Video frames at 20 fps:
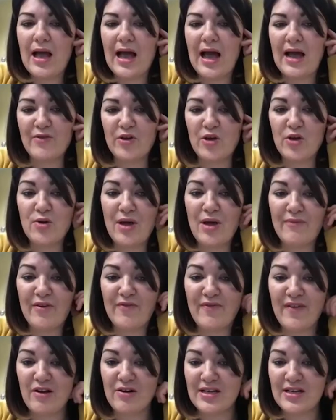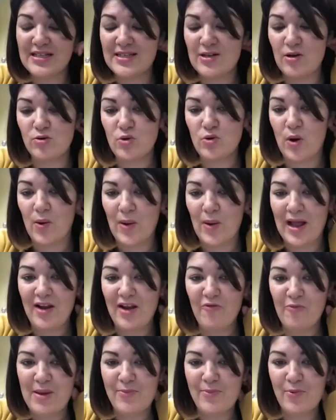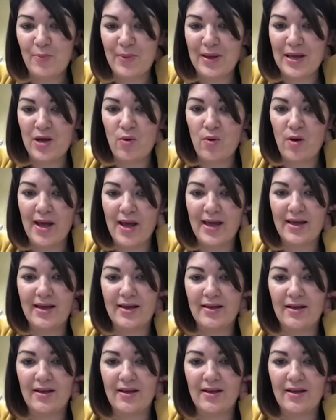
Have you found it sold quite well? Have people been quite?